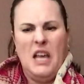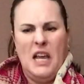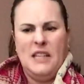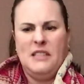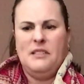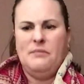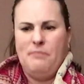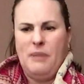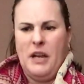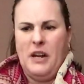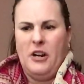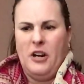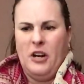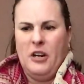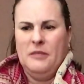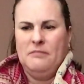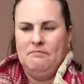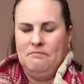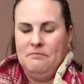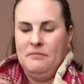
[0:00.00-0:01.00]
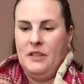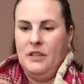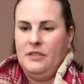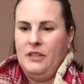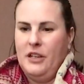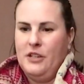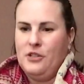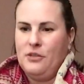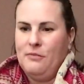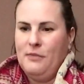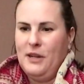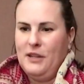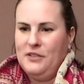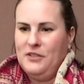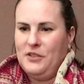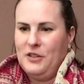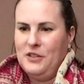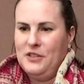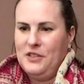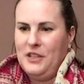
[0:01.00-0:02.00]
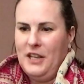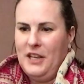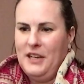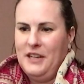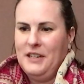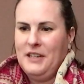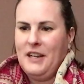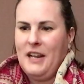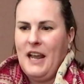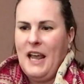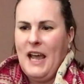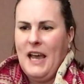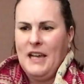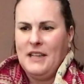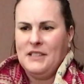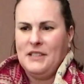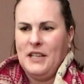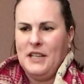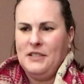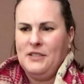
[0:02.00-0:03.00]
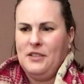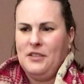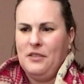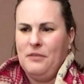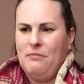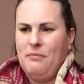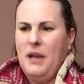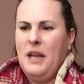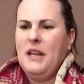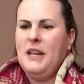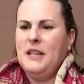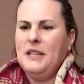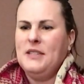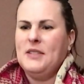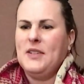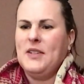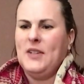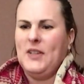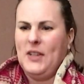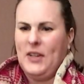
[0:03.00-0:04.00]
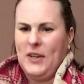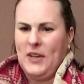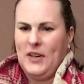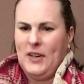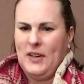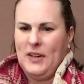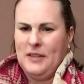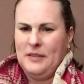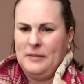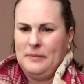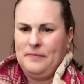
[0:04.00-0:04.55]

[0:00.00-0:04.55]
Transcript: That's better, the teacher monster said. Access to the bed is clear.